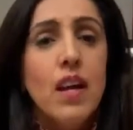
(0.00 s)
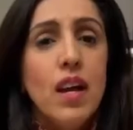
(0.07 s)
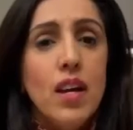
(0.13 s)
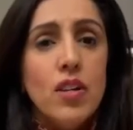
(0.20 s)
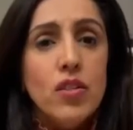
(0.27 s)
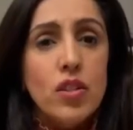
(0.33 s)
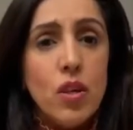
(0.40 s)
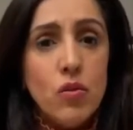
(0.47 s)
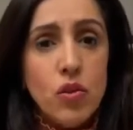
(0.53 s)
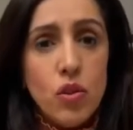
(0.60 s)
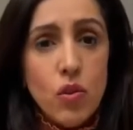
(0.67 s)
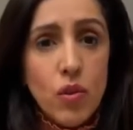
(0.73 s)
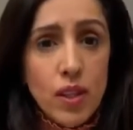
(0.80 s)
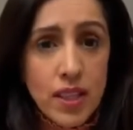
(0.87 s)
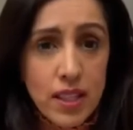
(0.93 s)
So
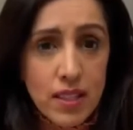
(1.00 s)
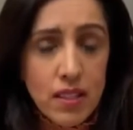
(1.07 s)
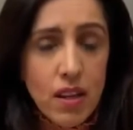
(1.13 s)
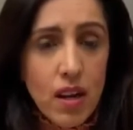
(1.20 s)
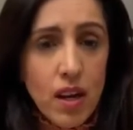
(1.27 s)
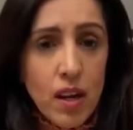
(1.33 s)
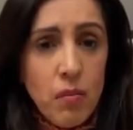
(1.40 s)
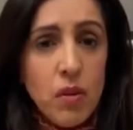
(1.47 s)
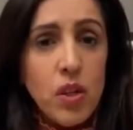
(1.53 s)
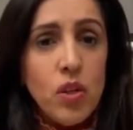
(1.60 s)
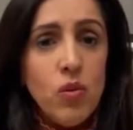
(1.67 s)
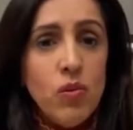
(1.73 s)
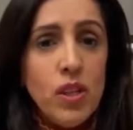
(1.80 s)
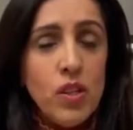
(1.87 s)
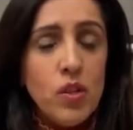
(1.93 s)
during this time, you
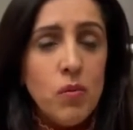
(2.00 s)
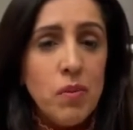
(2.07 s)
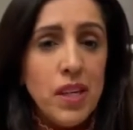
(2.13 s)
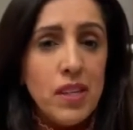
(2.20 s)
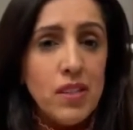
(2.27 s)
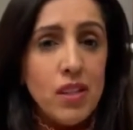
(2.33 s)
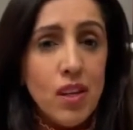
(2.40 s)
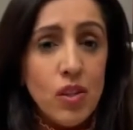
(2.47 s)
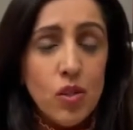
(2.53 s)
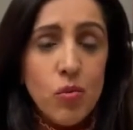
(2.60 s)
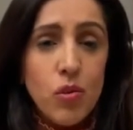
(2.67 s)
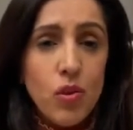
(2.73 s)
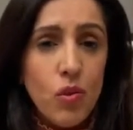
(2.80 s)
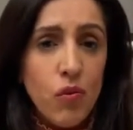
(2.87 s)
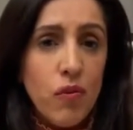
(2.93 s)
need to be in touch
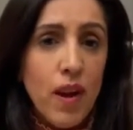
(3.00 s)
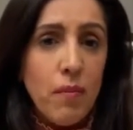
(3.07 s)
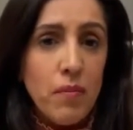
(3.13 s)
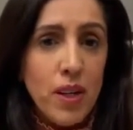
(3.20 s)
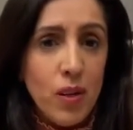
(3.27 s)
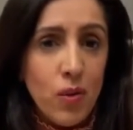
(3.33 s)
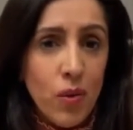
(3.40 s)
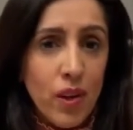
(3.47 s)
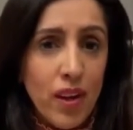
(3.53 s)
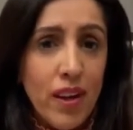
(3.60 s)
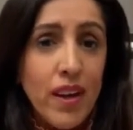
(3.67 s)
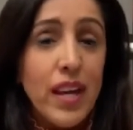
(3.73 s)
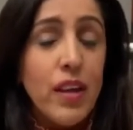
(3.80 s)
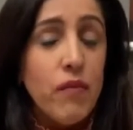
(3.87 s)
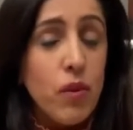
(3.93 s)
with your family lawyer,
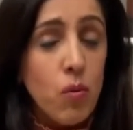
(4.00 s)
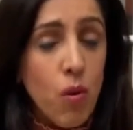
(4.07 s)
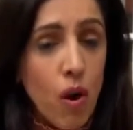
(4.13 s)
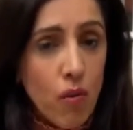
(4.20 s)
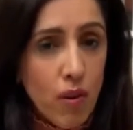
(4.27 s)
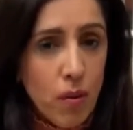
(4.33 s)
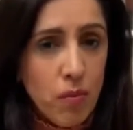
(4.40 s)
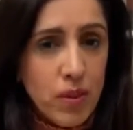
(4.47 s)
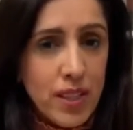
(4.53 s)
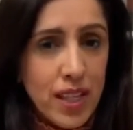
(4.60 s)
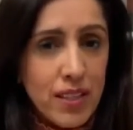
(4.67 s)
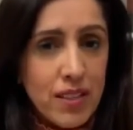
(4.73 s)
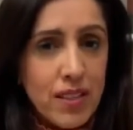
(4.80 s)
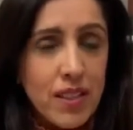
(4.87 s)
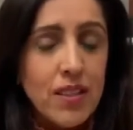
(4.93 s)
if you are
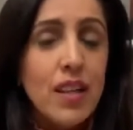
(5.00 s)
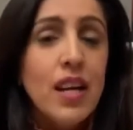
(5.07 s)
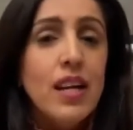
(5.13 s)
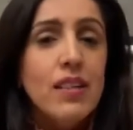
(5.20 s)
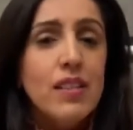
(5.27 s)
represented, to